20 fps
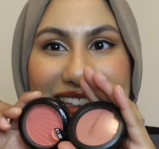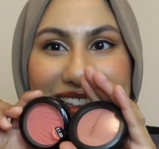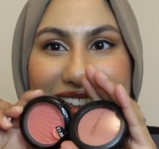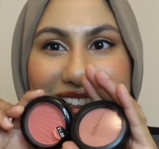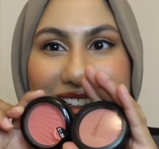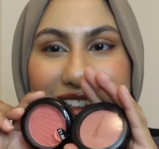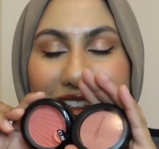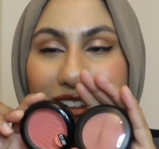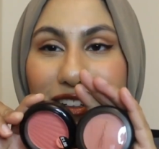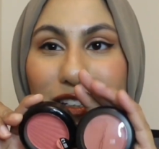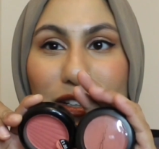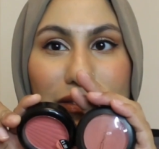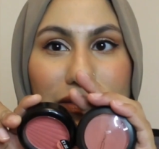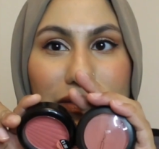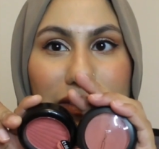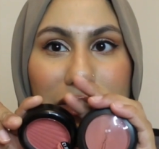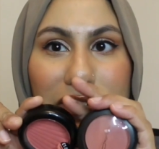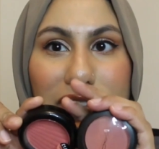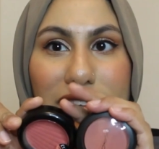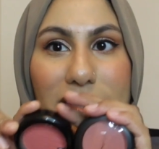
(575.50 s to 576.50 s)
These look
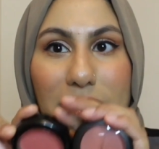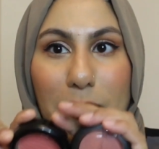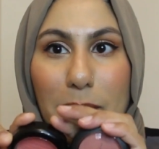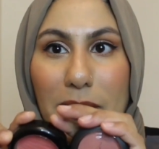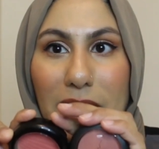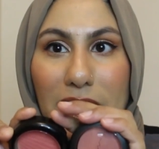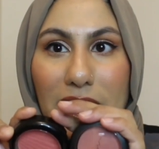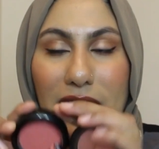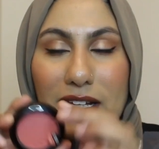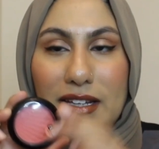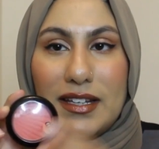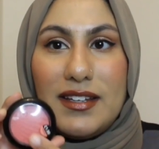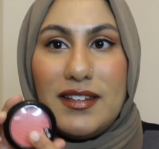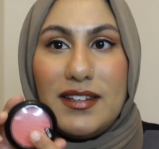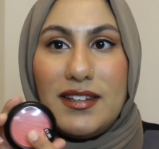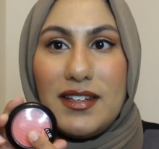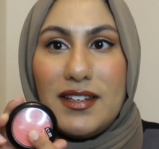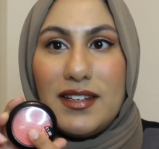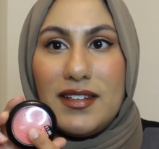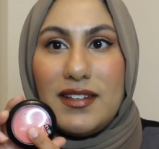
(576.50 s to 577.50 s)
very similar. This
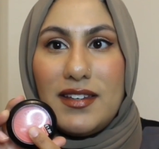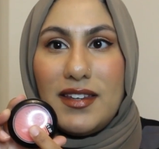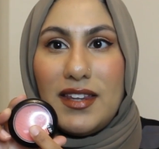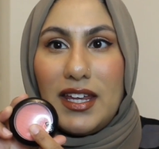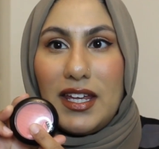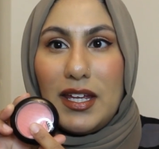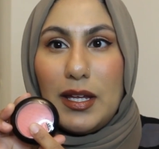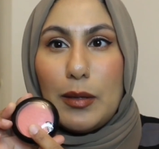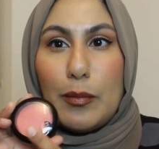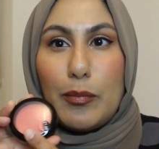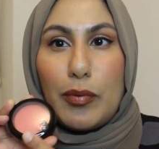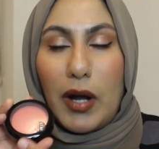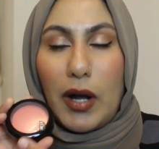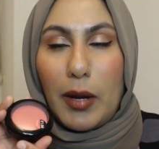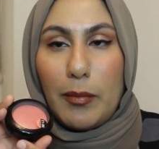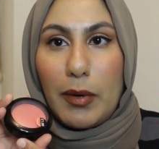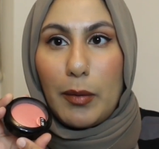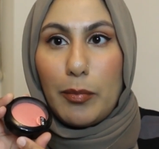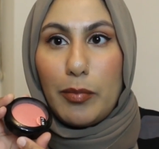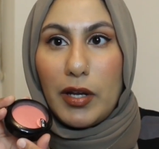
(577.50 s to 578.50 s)
is the
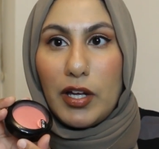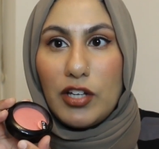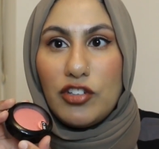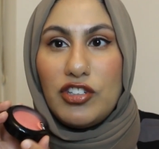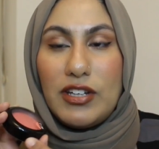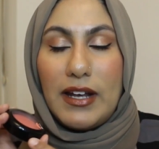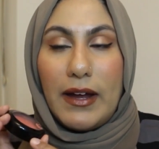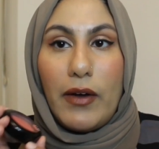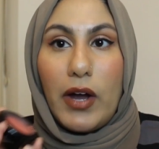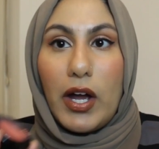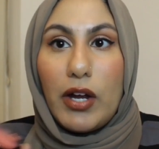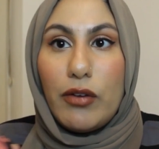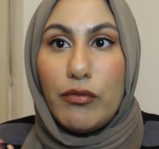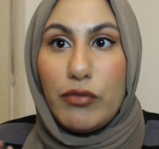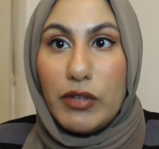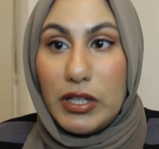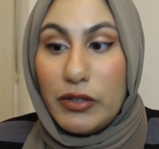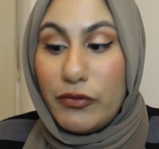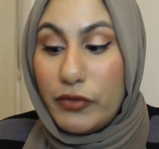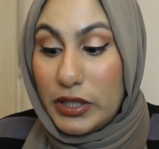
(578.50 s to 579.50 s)
Primark blush. Now, I
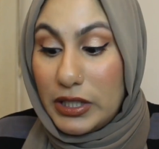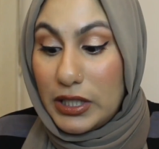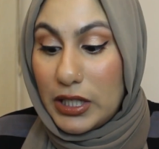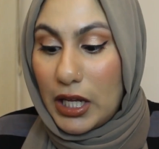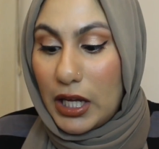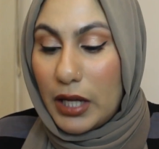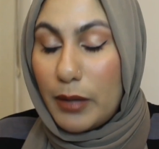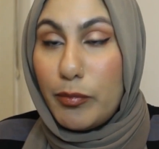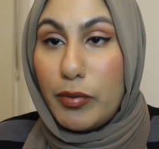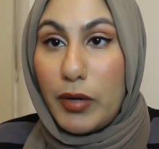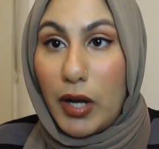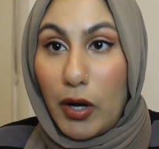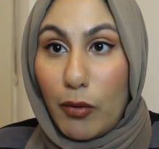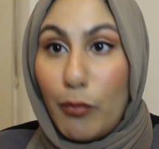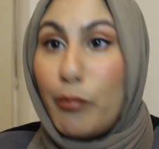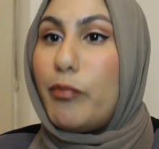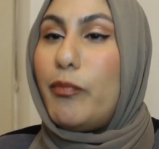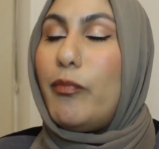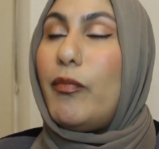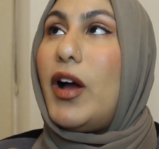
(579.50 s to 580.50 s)
really like,
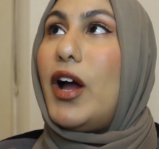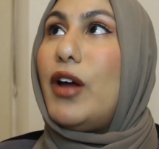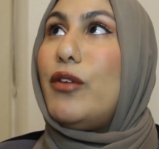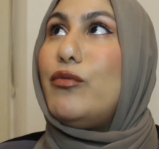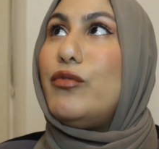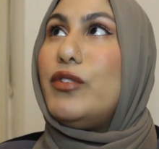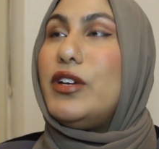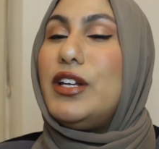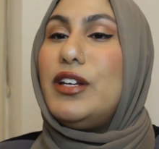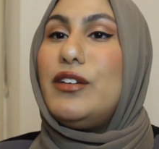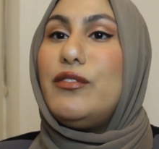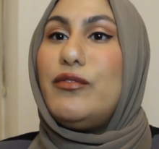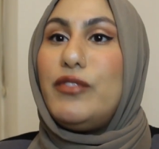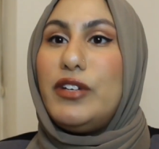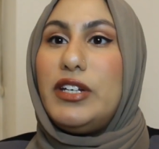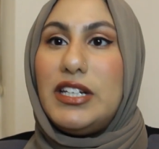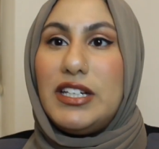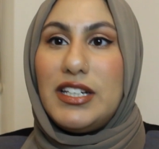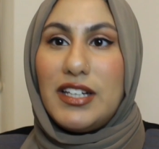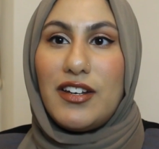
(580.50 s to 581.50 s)
I really
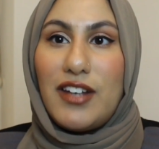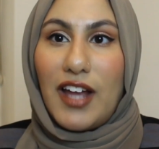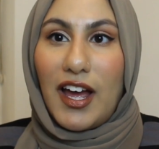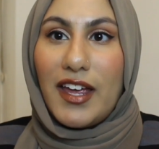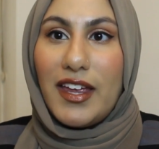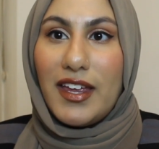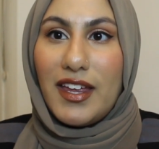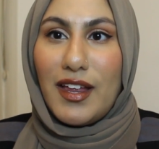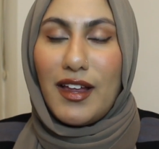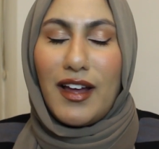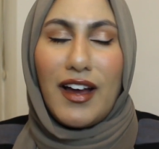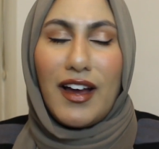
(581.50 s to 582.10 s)
like